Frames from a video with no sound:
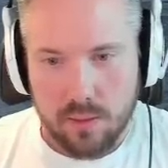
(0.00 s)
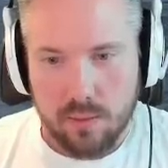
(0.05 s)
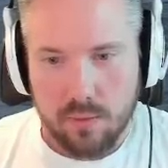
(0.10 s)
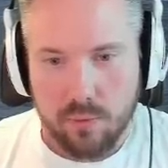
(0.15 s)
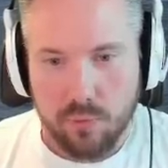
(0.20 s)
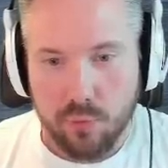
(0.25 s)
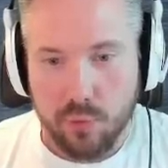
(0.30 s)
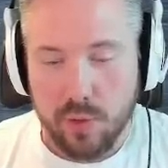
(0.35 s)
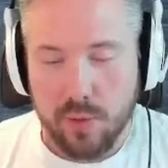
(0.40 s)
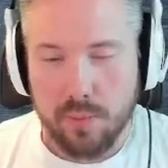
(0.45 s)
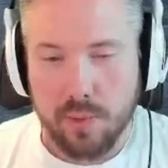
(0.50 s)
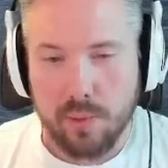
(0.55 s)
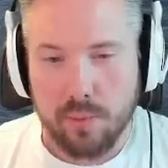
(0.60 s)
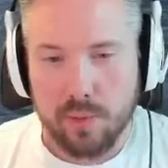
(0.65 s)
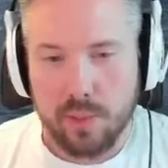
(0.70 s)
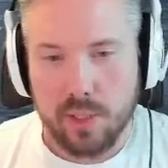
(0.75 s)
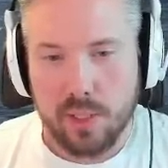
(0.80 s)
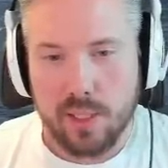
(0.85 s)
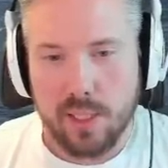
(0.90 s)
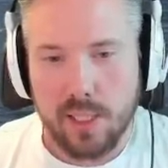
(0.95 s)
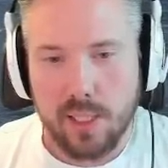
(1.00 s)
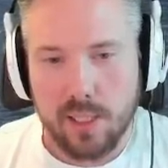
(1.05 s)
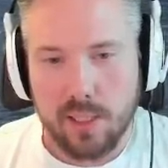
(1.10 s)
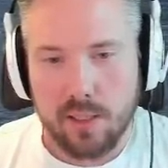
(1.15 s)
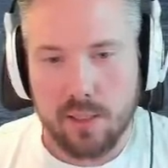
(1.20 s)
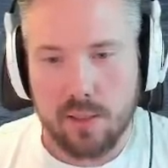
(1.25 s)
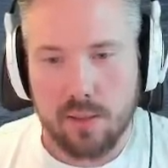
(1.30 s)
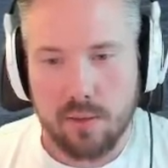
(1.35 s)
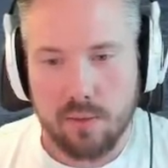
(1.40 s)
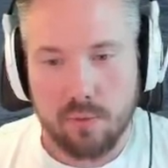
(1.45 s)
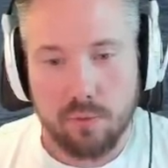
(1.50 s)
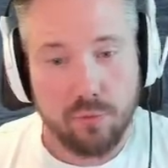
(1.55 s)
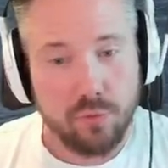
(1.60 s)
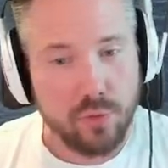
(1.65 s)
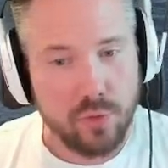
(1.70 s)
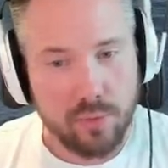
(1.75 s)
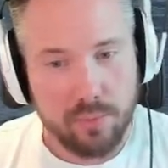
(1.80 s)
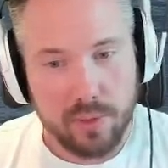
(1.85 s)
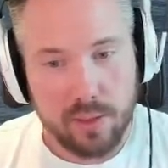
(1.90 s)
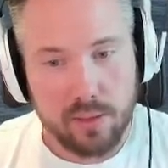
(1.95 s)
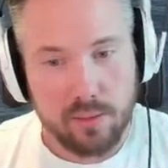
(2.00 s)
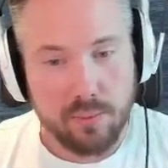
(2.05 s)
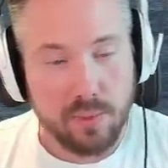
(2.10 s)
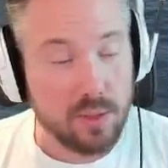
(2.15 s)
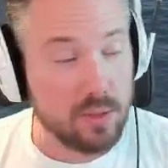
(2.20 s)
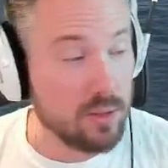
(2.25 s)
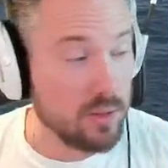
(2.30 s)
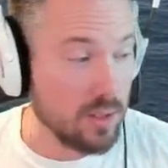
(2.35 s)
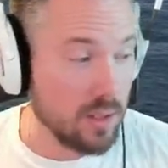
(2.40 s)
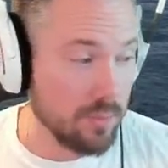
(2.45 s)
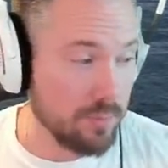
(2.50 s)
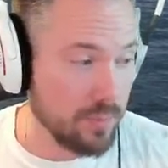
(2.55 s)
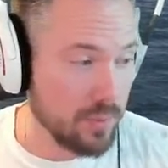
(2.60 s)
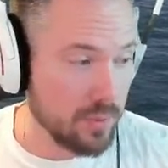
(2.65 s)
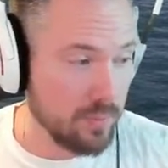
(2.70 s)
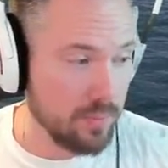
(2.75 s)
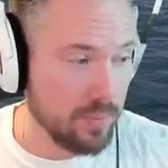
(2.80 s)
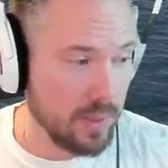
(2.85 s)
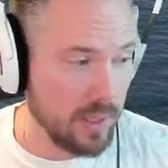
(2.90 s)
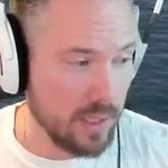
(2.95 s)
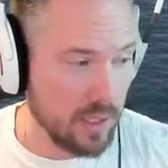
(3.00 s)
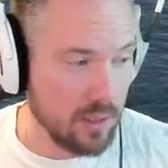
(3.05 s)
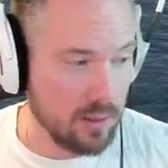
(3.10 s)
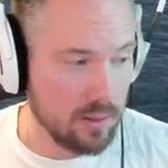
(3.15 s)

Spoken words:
40 millimeter deck, 40 millimeter upper bell,